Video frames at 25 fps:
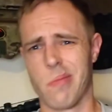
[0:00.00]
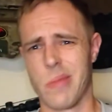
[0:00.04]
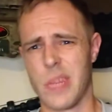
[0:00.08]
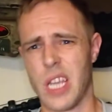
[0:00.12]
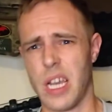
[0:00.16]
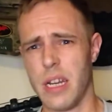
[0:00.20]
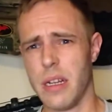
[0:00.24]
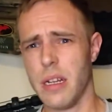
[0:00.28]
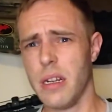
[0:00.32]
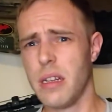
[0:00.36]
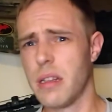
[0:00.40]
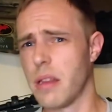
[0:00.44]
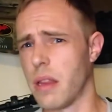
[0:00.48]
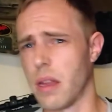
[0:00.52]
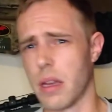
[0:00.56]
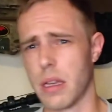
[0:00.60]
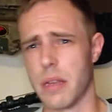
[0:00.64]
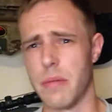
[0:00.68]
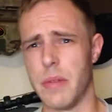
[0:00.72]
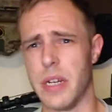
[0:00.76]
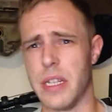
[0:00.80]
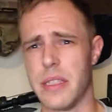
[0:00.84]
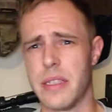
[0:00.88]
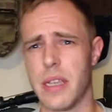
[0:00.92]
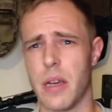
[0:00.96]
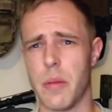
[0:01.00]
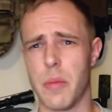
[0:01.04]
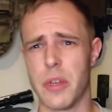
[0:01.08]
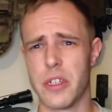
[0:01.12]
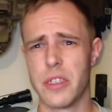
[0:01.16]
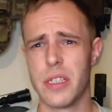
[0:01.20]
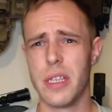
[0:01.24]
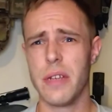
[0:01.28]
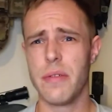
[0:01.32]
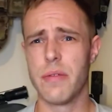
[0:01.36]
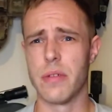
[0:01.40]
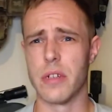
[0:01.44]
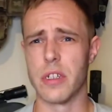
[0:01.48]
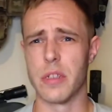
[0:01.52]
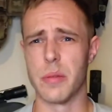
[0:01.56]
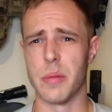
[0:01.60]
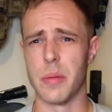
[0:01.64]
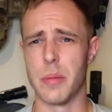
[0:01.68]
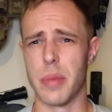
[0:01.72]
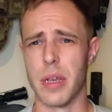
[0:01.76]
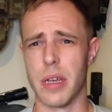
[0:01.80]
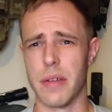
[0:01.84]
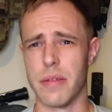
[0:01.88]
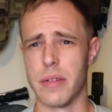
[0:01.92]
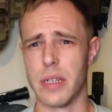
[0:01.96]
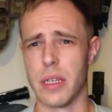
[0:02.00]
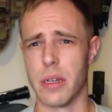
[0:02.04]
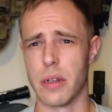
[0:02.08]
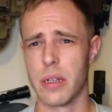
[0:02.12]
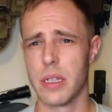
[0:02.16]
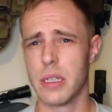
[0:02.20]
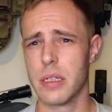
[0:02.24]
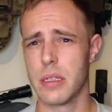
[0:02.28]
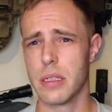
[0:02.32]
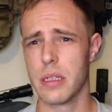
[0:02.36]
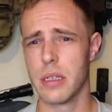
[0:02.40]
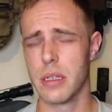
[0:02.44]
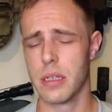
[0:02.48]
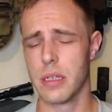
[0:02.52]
I don't know that I can really tell much difference, to be perfectly honest.